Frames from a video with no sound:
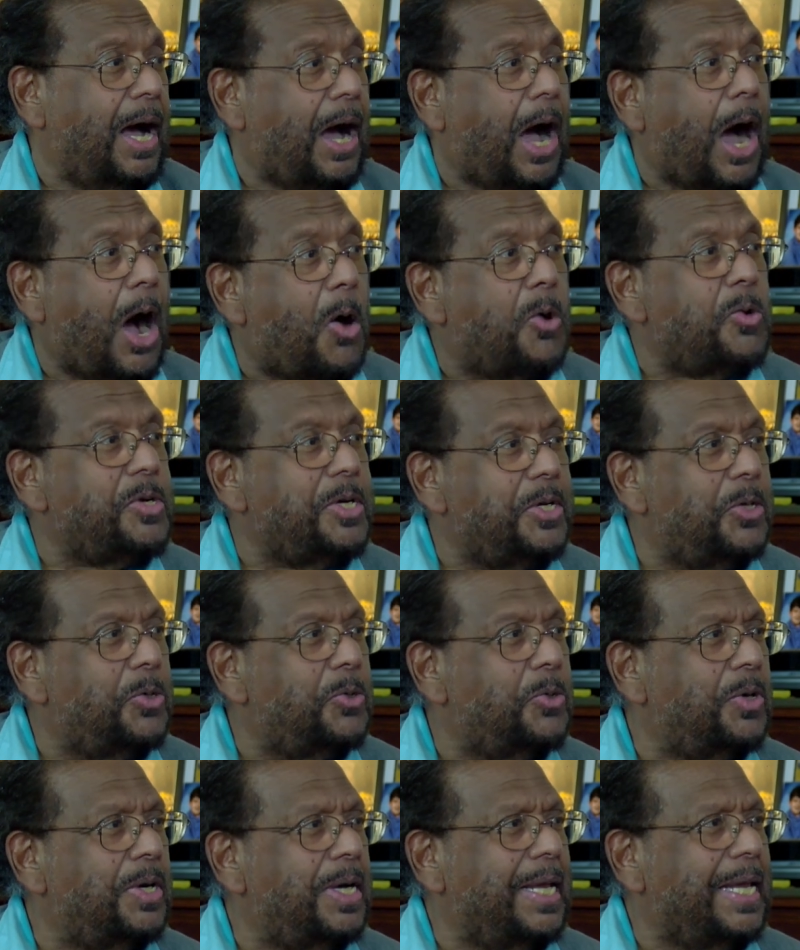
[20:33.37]
How do
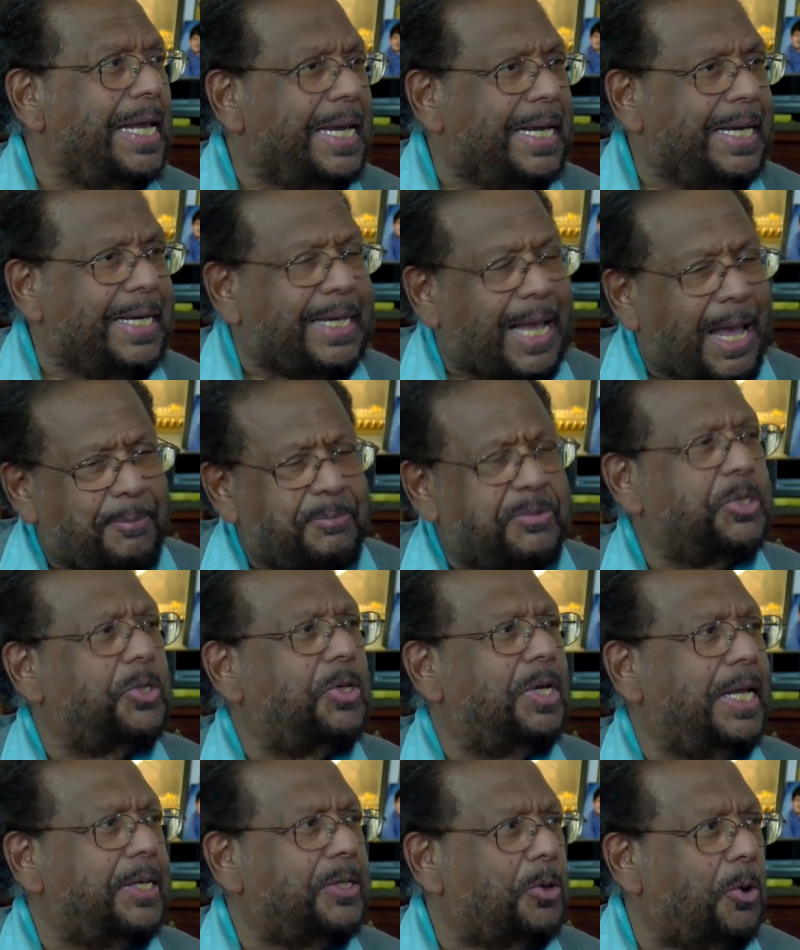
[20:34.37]
you
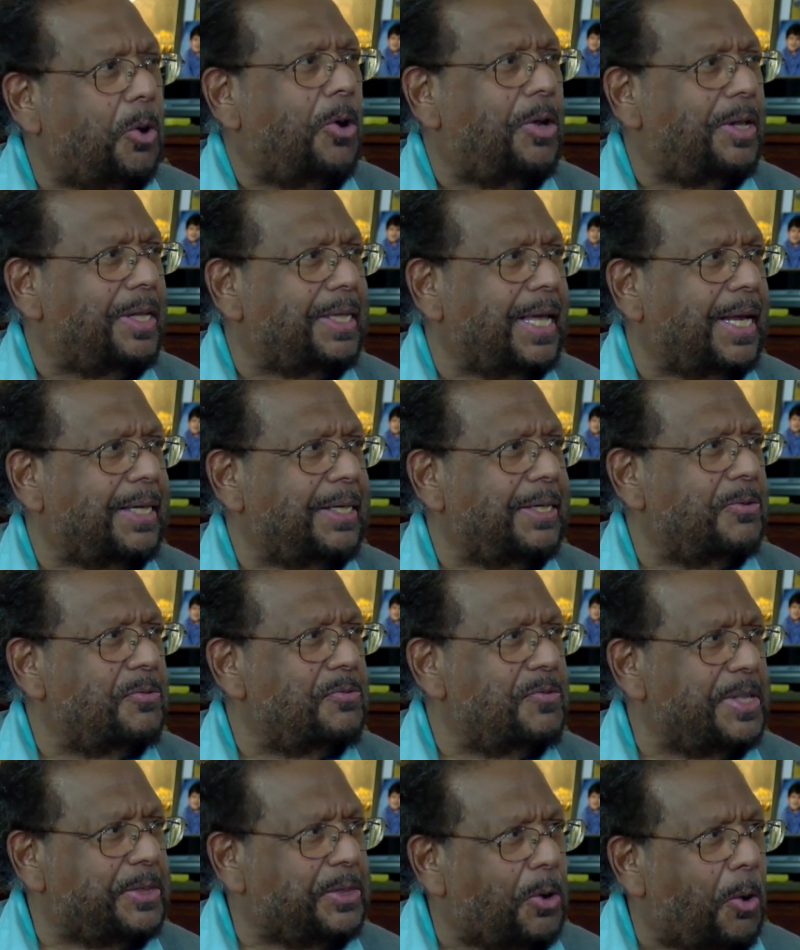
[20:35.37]
encapsulate all that
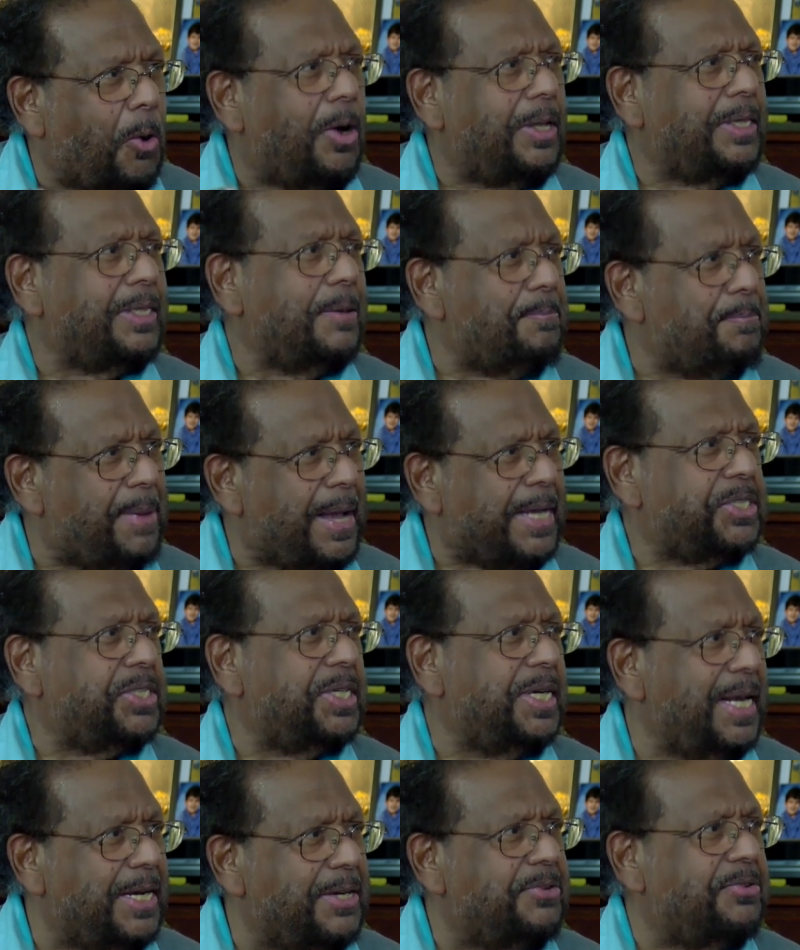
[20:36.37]
with all the
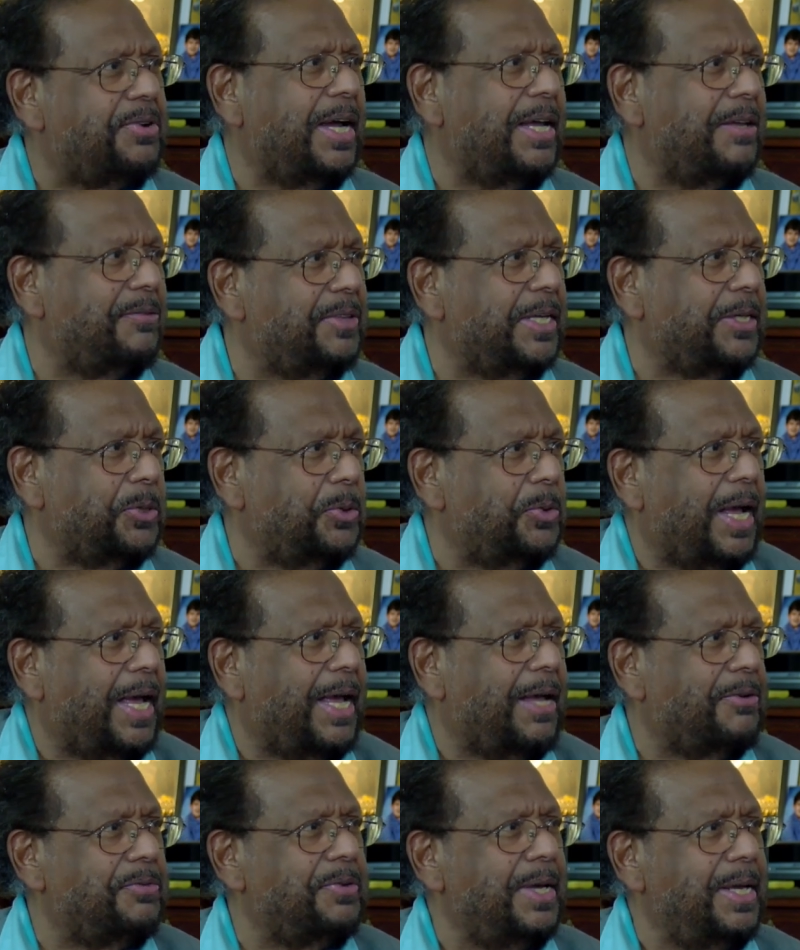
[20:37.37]
passion and drive that you
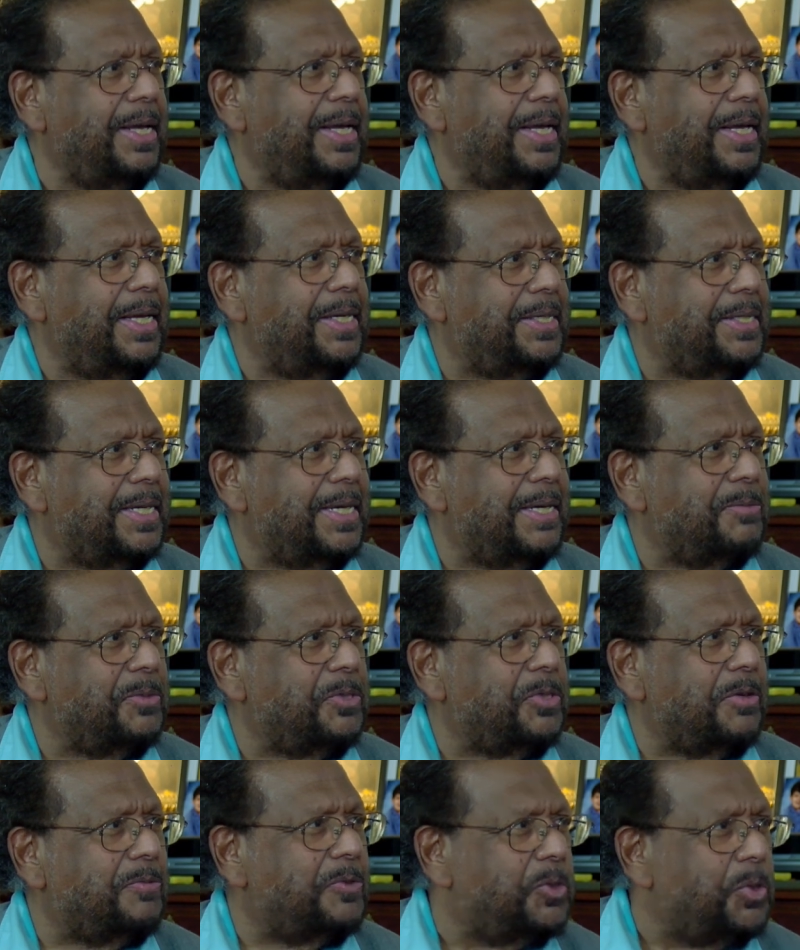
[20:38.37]
have in
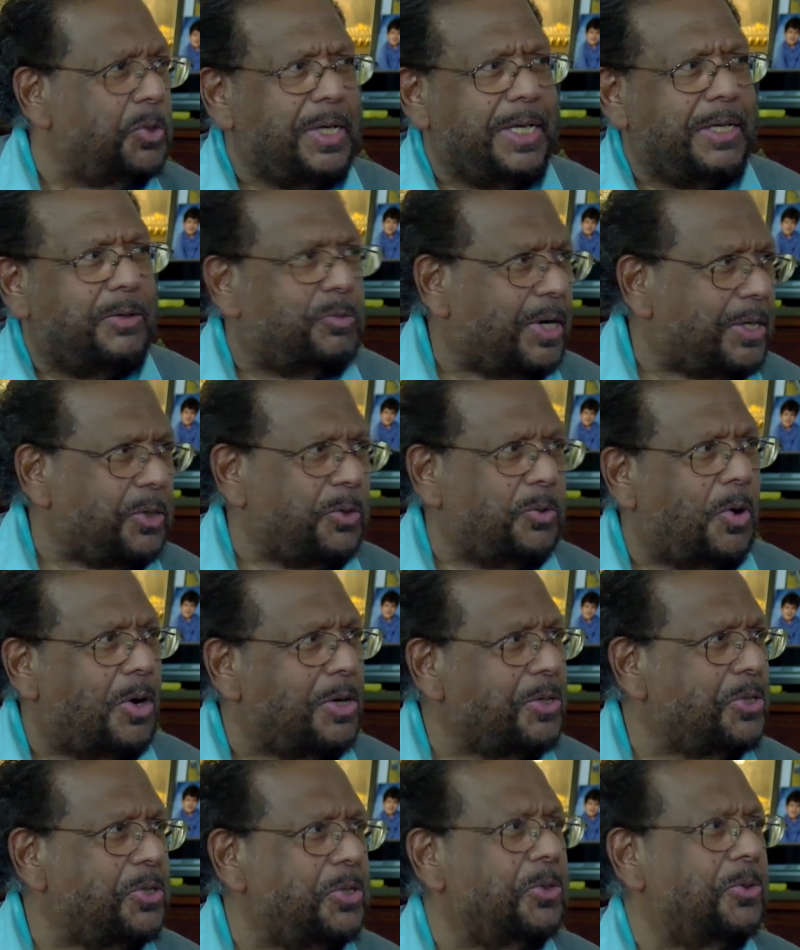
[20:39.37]
terms of doing what you
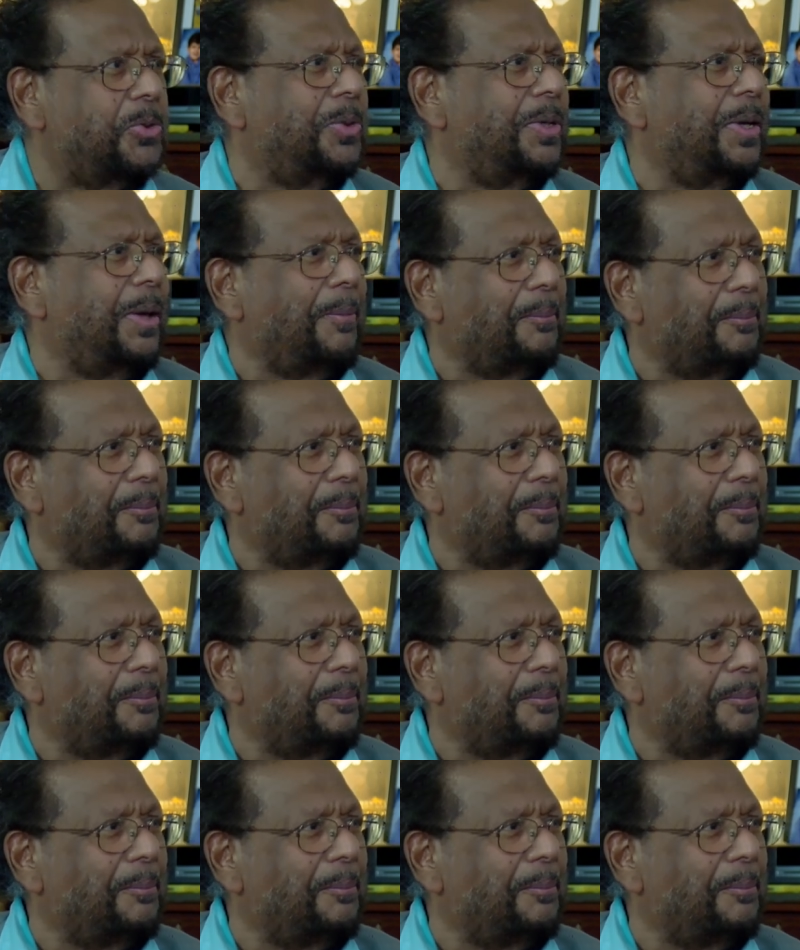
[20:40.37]
want to do?